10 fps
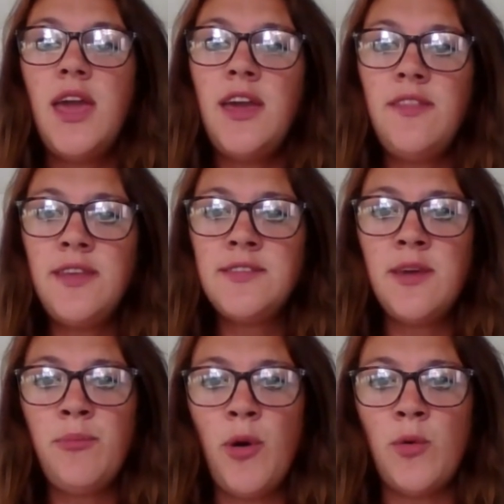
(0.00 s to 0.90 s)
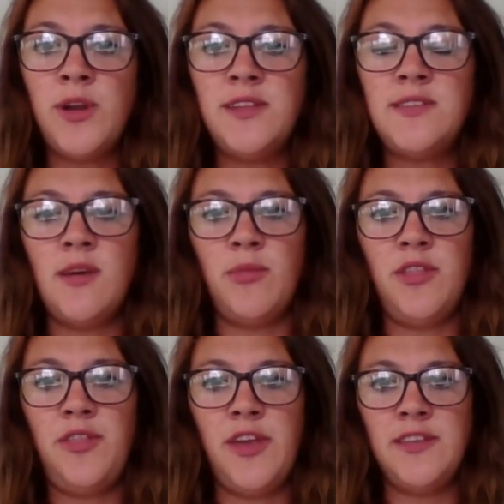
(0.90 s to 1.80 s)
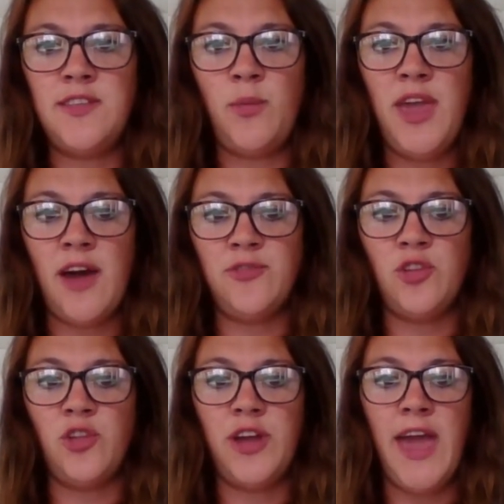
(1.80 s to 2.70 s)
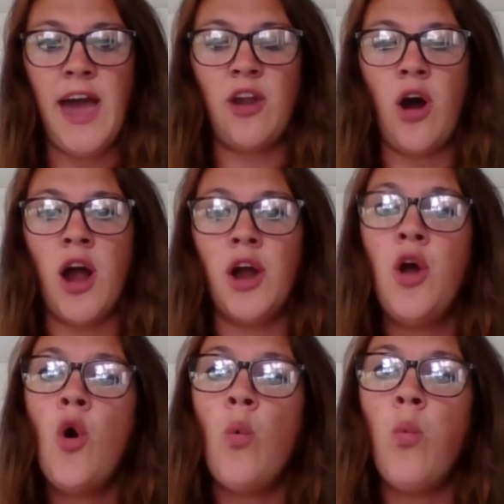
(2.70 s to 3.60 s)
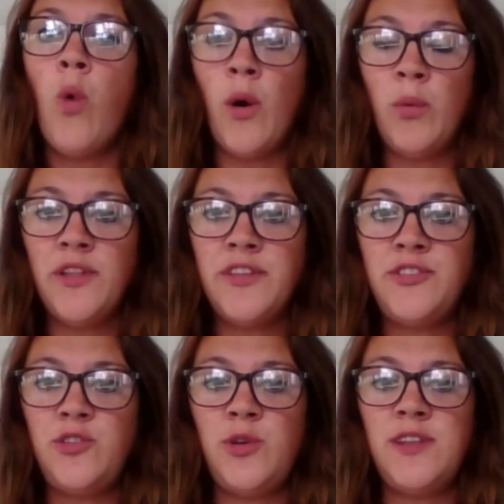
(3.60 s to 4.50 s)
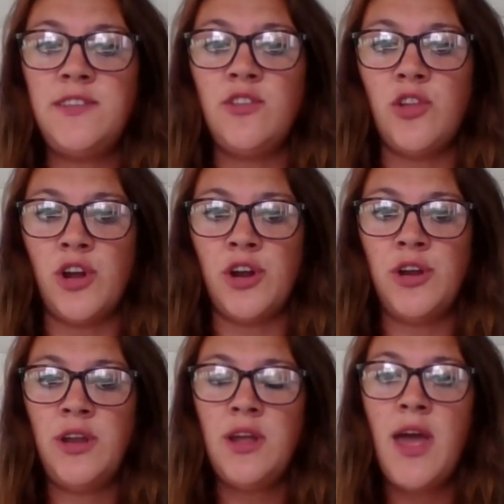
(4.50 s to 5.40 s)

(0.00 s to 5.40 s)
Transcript: In this component, some of the things that we have to look at are what will the students learn,